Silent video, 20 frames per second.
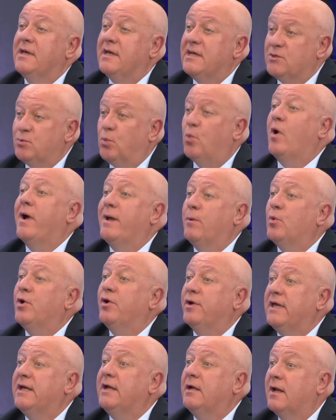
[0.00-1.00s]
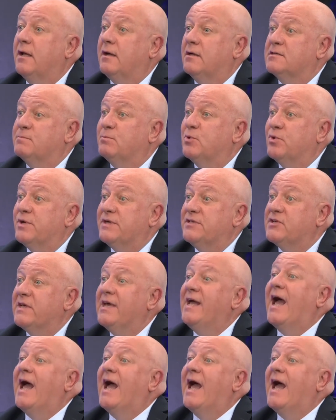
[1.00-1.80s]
is white working class boys.